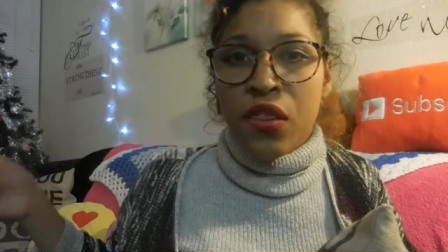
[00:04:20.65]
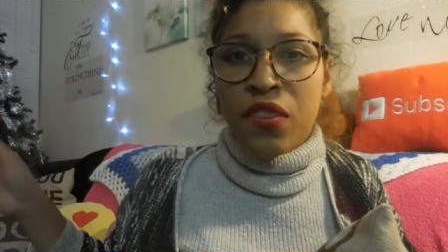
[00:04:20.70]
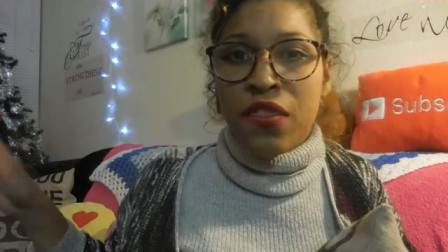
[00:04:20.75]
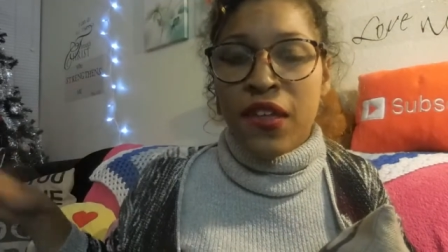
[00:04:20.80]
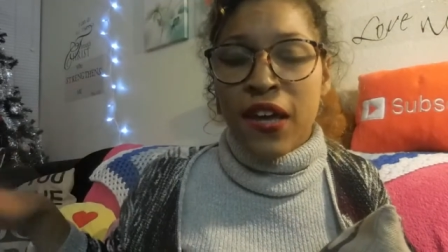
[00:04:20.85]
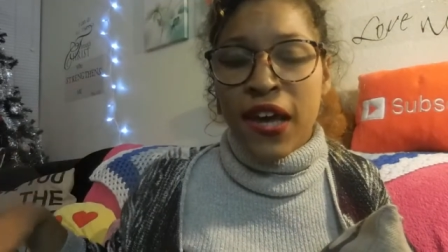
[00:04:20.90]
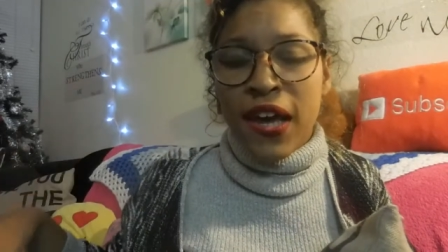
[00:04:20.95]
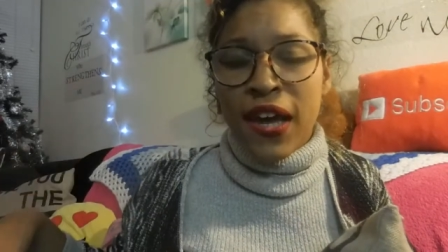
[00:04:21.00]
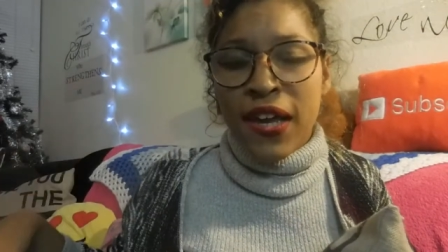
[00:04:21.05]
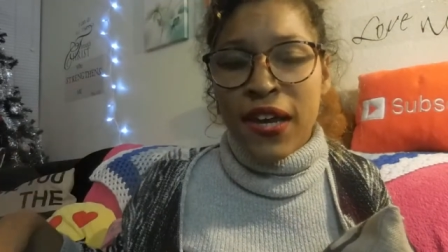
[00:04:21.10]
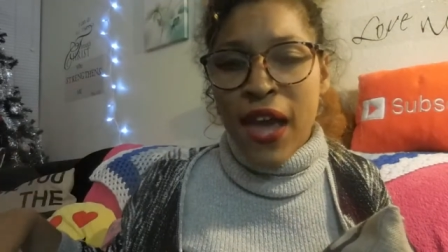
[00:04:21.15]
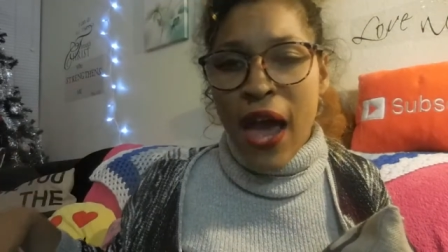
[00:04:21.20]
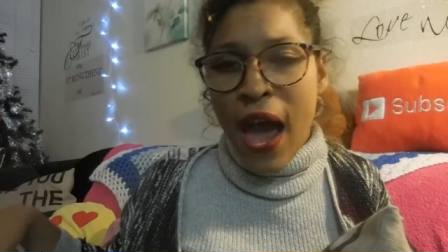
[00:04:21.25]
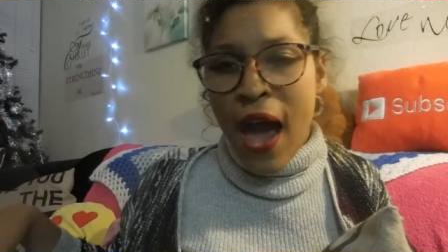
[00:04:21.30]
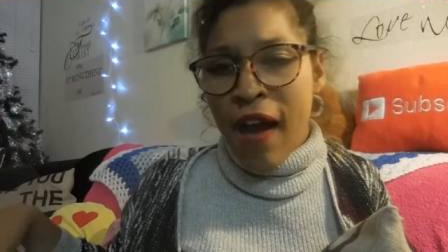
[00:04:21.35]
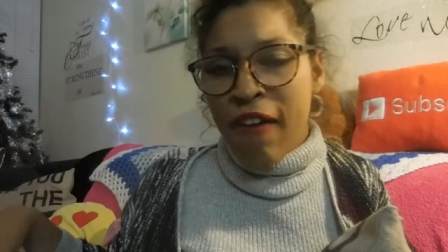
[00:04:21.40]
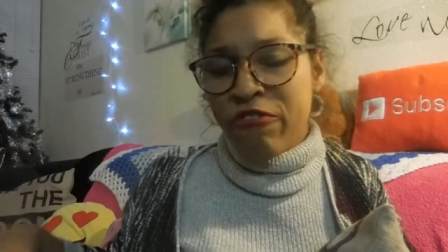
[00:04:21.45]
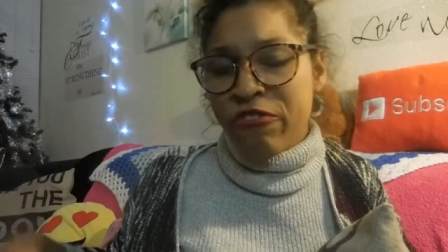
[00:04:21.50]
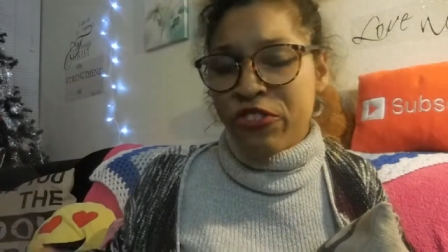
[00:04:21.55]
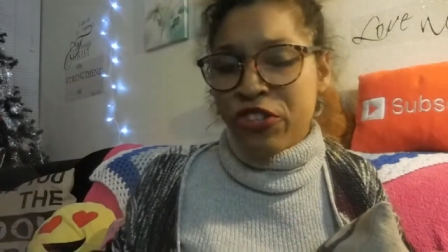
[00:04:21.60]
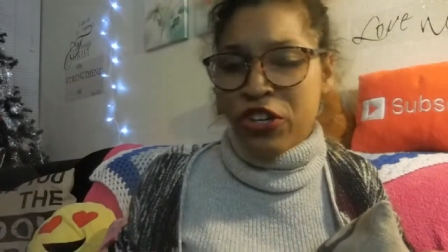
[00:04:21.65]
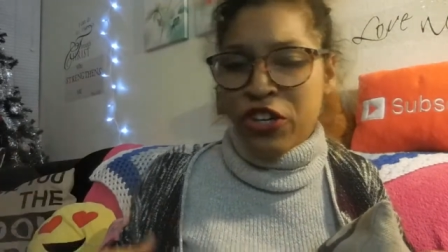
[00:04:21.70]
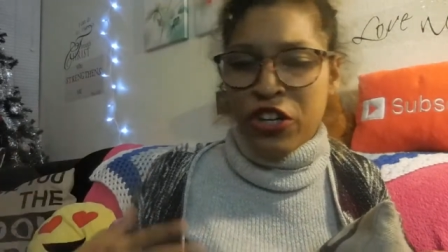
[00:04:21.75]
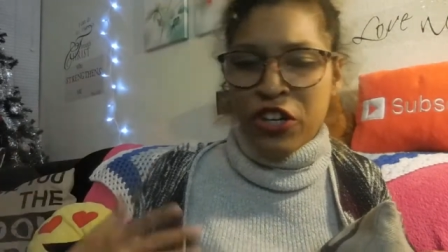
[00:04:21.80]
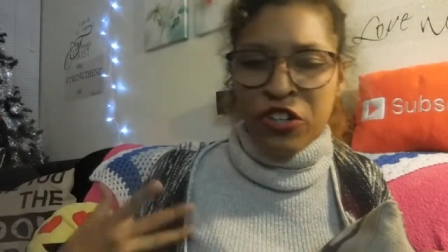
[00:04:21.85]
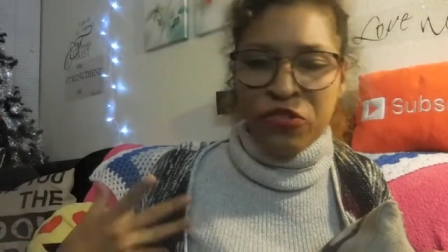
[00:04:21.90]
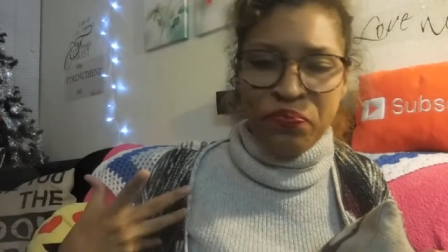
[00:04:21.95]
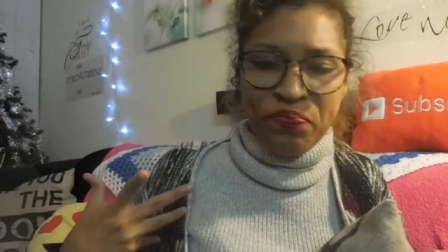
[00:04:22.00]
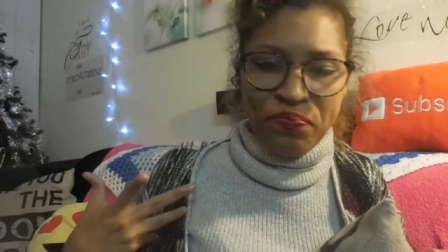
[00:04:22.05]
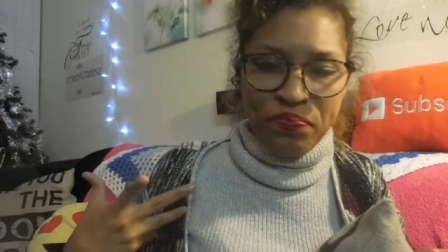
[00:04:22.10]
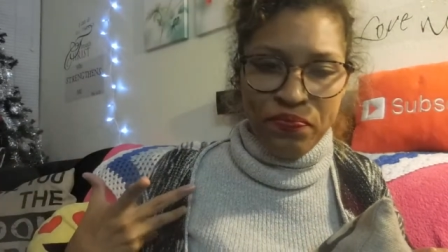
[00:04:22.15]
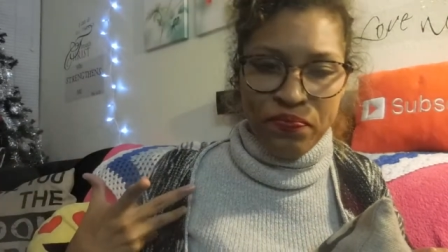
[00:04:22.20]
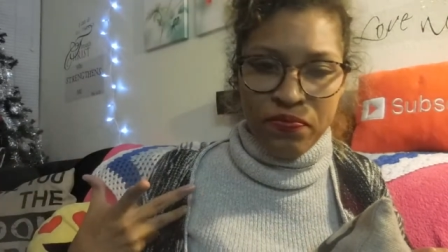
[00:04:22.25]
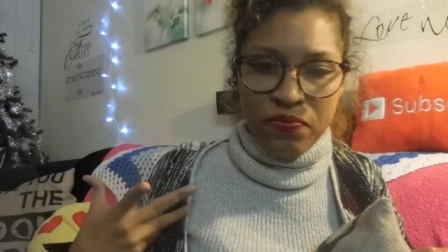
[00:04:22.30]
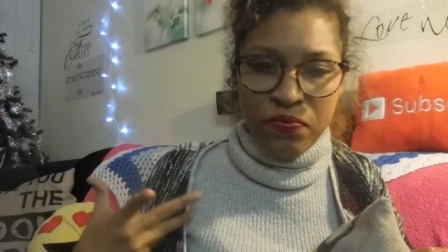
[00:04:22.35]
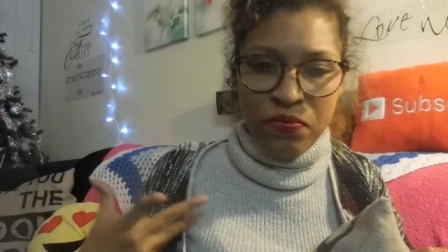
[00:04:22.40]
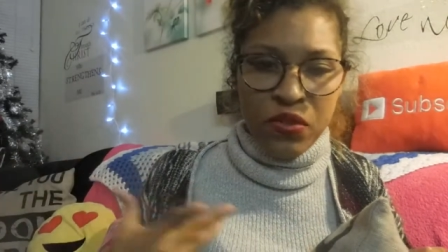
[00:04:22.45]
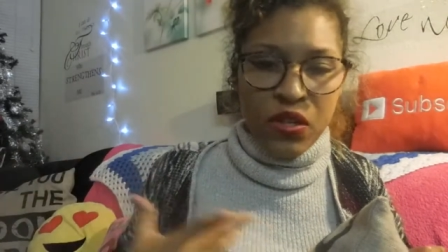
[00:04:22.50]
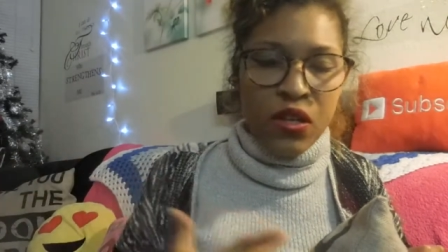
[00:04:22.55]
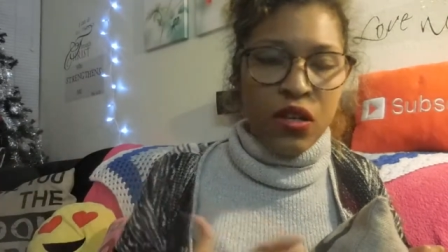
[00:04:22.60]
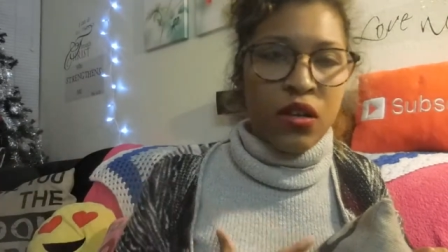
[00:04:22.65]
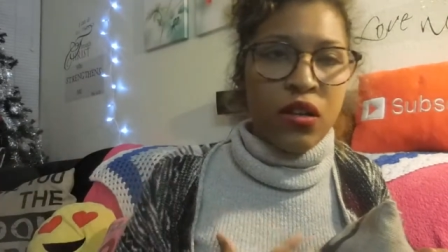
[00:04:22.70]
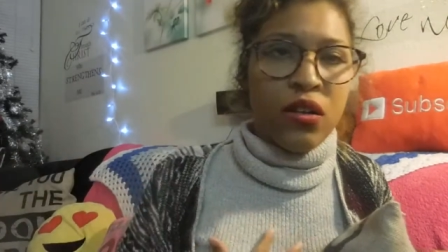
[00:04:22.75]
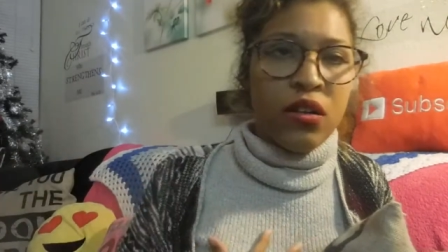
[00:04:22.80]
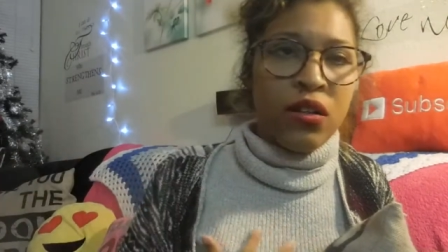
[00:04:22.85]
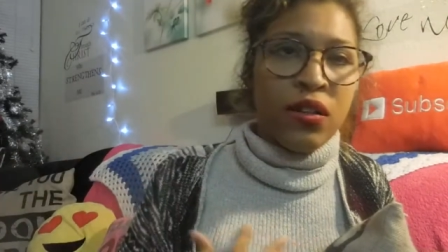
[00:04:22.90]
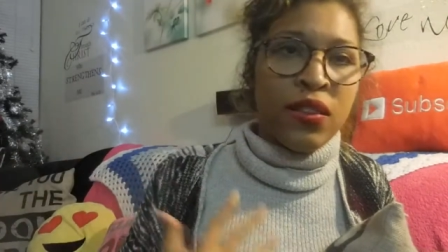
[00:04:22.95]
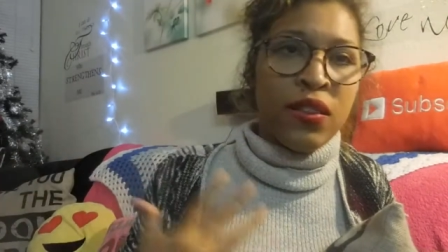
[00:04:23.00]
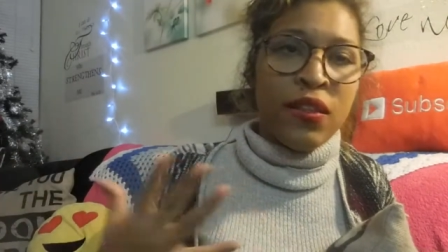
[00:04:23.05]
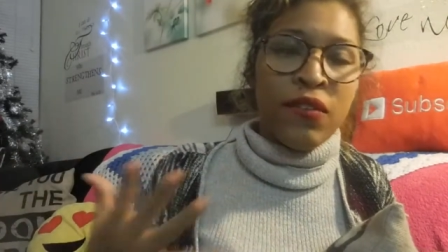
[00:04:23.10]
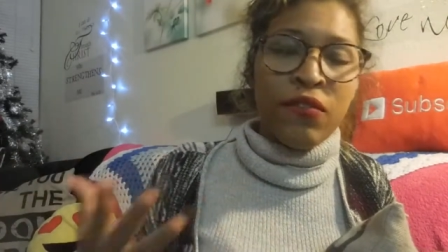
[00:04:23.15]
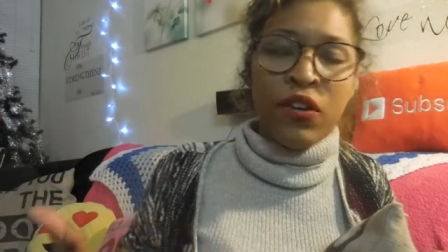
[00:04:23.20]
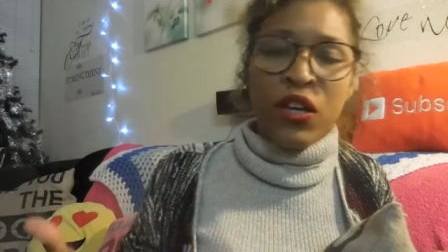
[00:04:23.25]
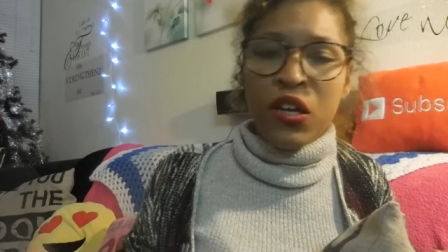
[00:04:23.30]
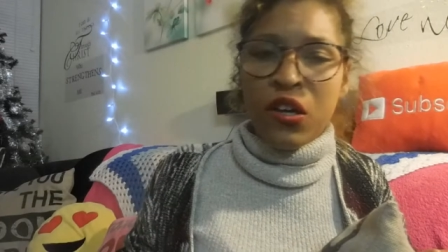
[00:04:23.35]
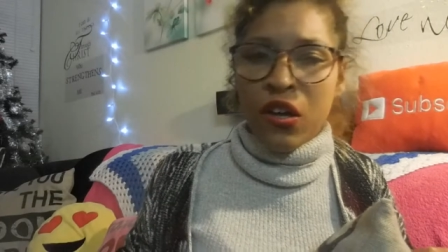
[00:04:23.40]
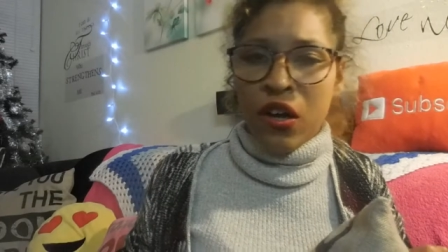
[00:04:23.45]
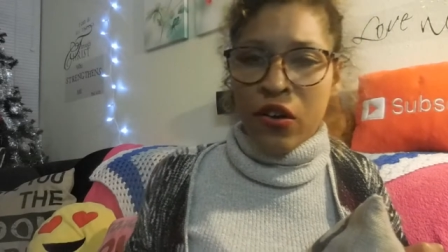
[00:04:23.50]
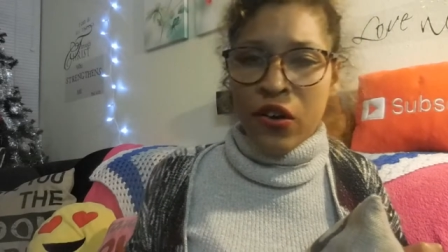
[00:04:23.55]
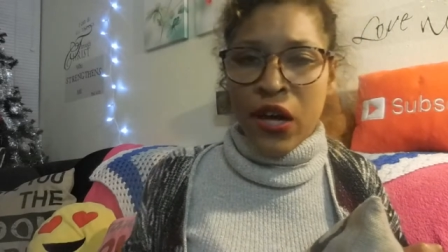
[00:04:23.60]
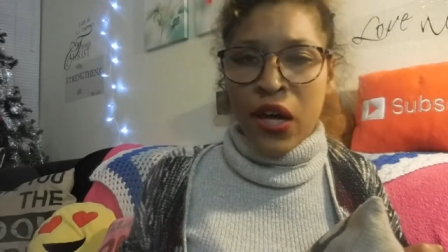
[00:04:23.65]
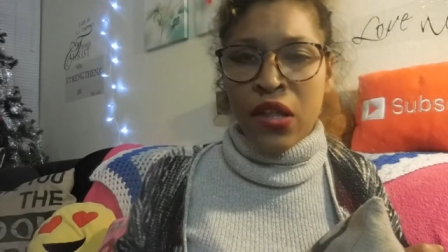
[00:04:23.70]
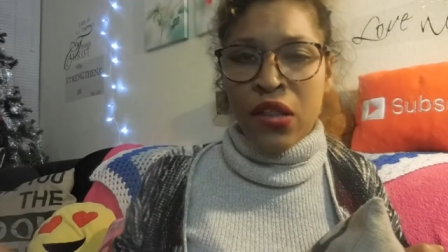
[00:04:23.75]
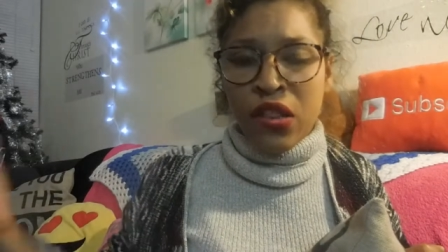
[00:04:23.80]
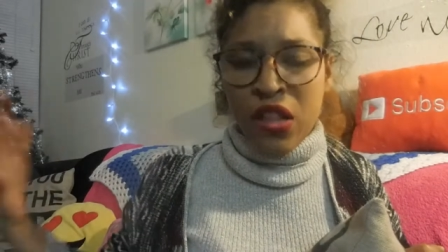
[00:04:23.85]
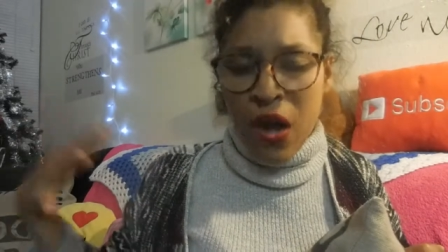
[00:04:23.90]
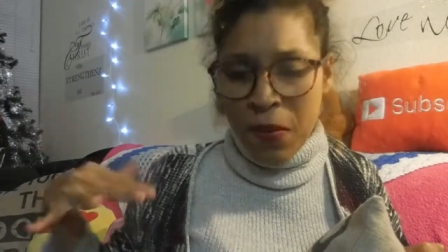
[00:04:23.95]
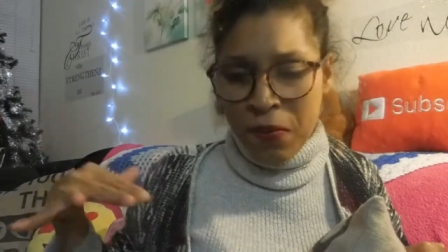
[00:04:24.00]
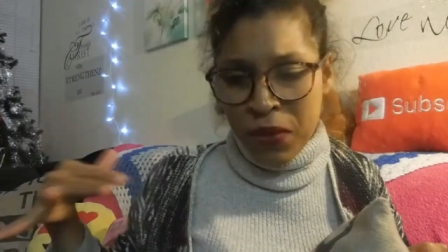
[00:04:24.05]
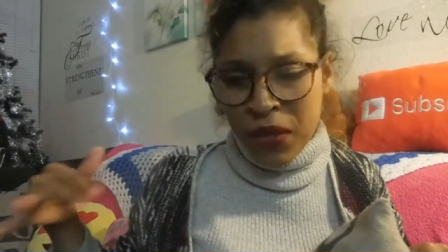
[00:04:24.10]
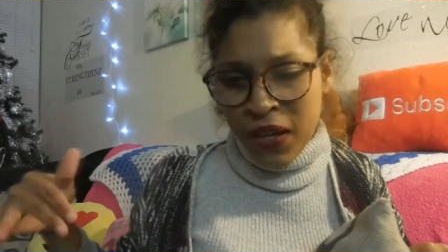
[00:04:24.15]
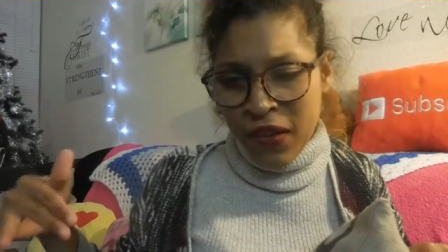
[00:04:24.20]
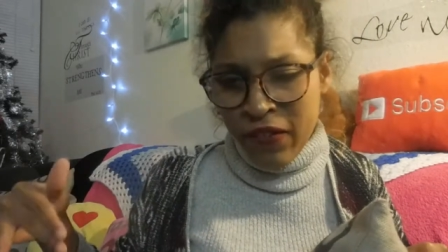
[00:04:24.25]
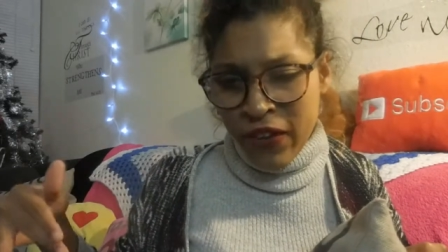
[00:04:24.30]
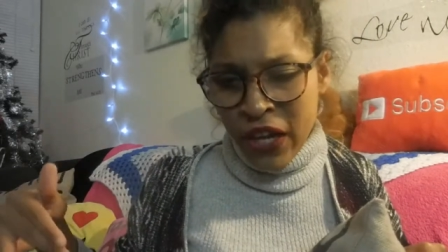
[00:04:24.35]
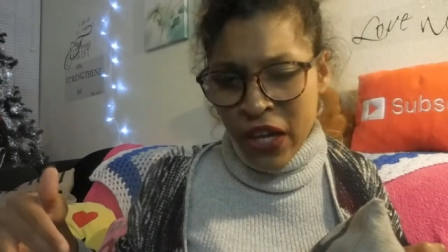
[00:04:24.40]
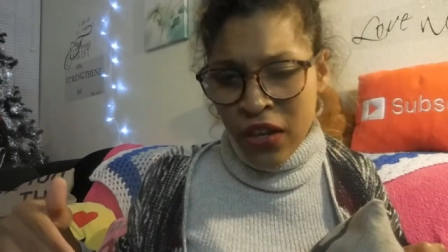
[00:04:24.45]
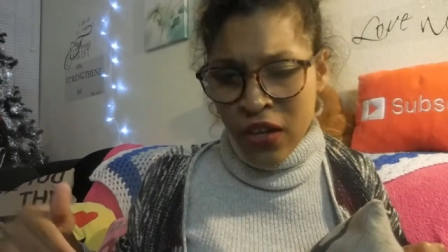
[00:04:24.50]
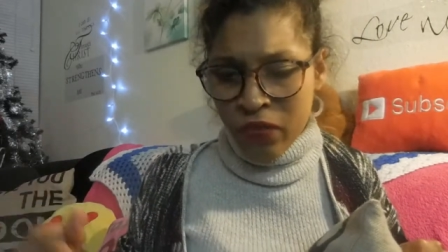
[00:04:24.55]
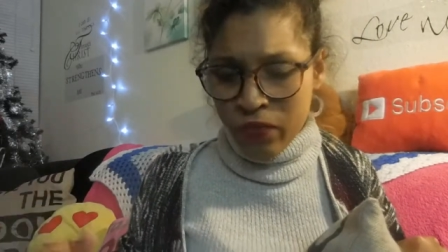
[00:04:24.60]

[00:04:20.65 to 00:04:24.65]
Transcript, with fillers: then after living, okay, so I'm living